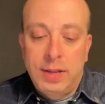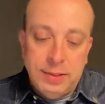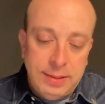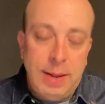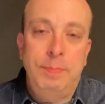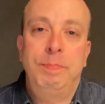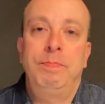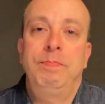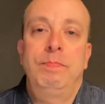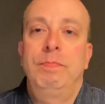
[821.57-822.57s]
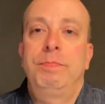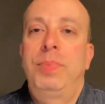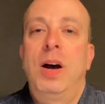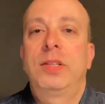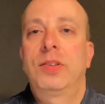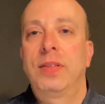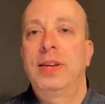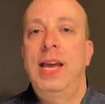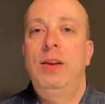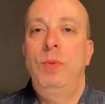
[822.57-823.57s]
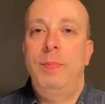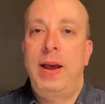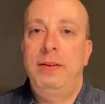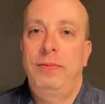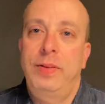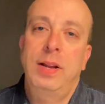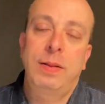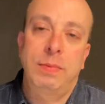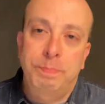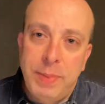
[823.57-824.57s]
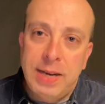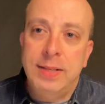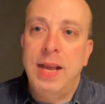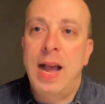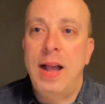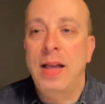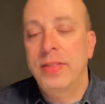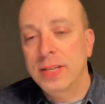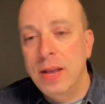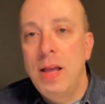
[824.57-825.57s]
Some parts of the day we might feel better, other